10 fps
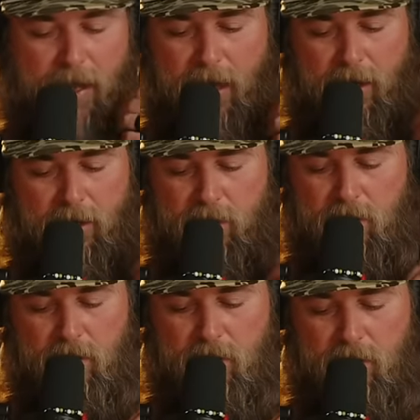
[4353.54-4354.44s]
And
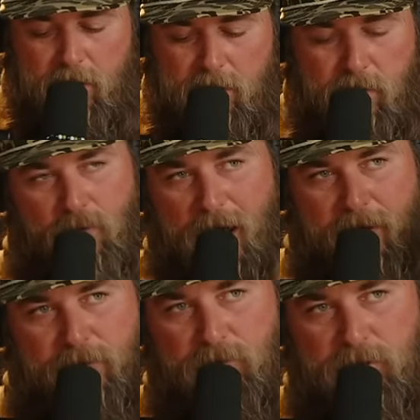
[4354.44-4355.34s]
the
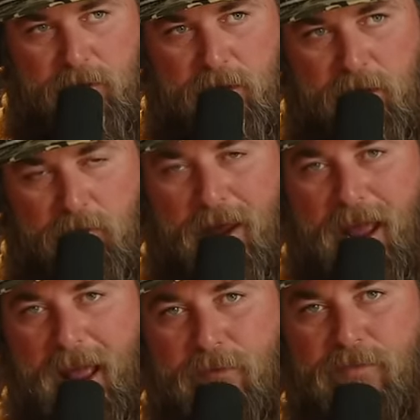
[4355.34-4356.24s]
rifles, the way
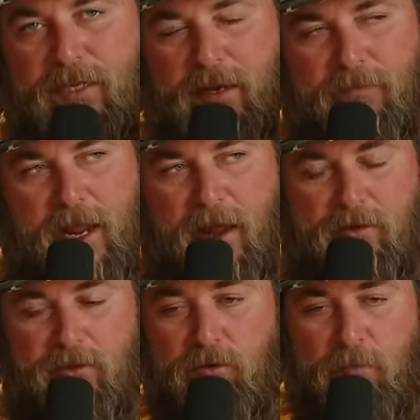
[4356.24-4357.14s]
I have them set up now,
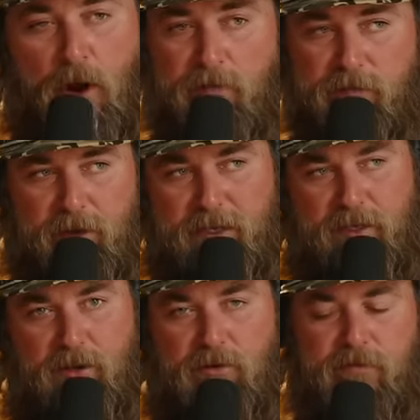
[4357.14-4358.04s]
is they're perfectly
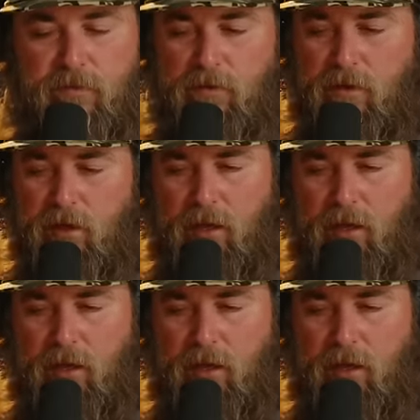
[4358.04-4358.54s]
tuned for